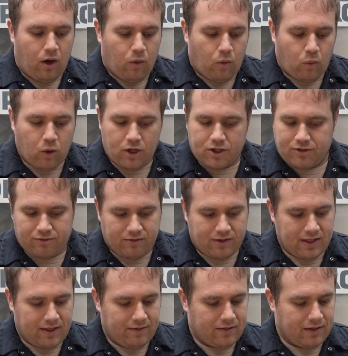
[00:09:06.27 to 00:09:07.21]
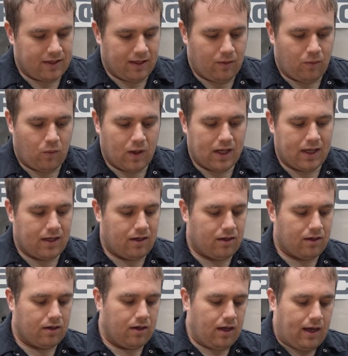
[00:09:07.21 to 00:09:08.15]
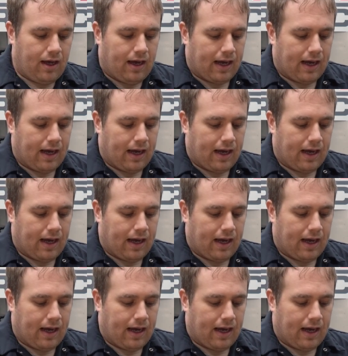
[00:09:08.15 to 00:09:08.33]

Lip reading: Works really, really well.